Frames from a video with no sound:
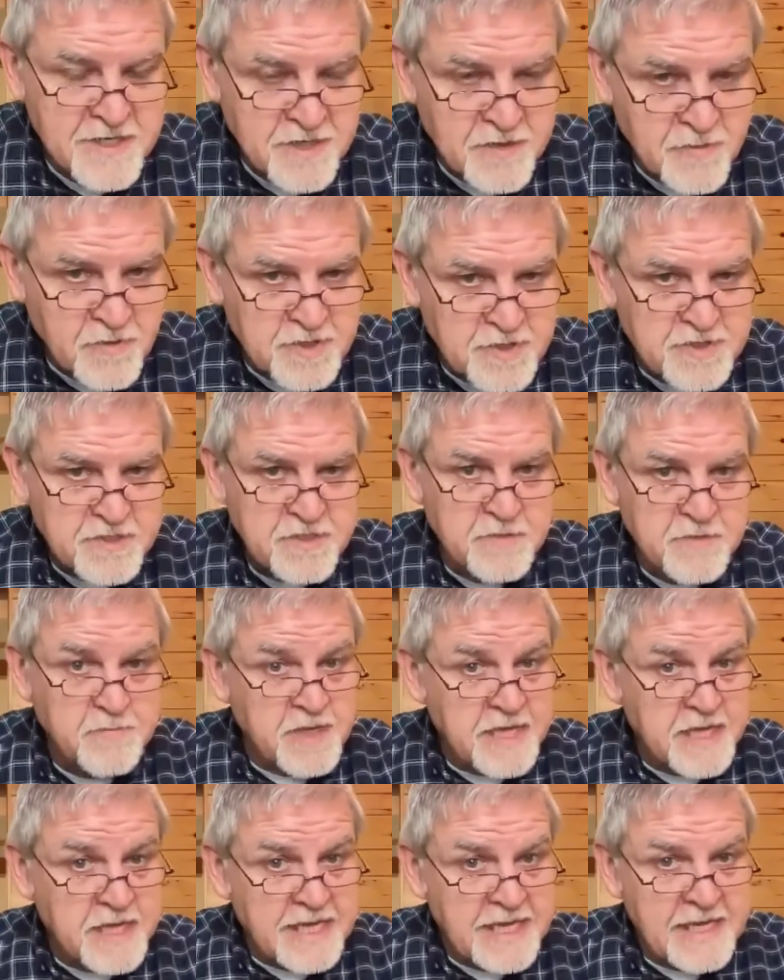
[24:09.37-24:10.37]
was to
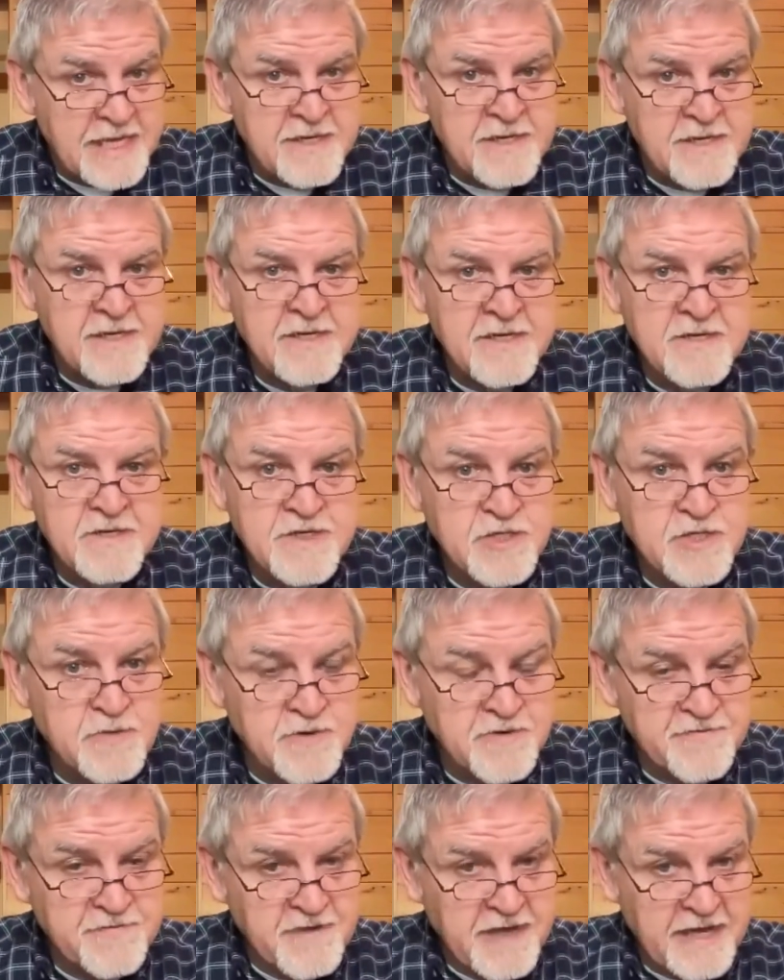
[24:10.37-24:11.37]
begin to
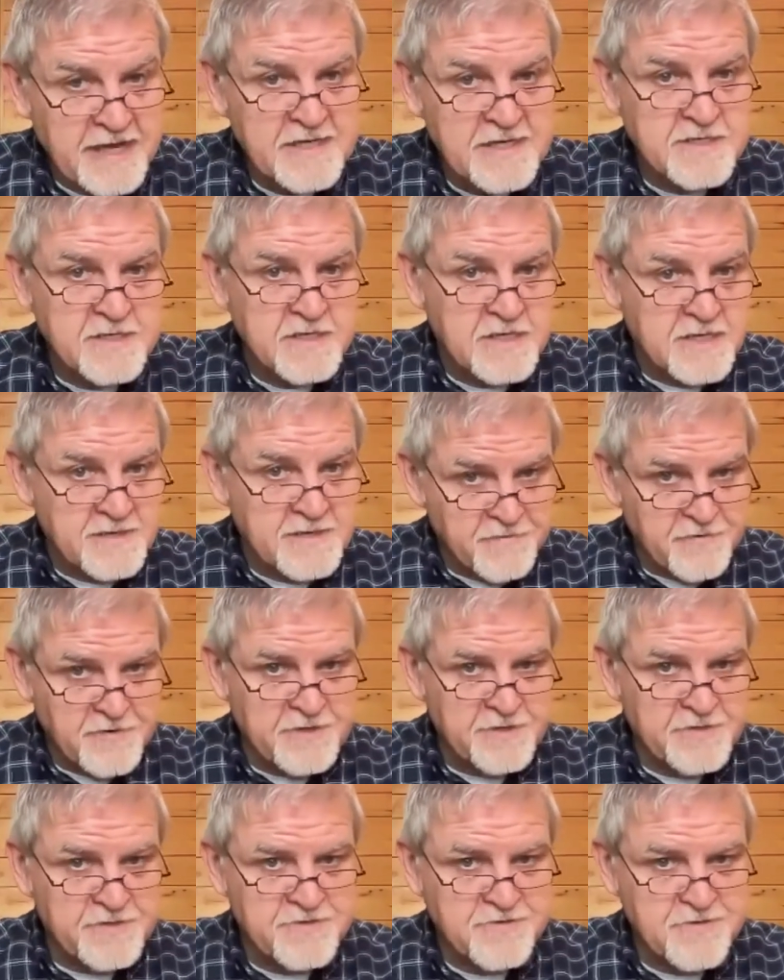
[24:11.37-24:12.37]
effect deliverance.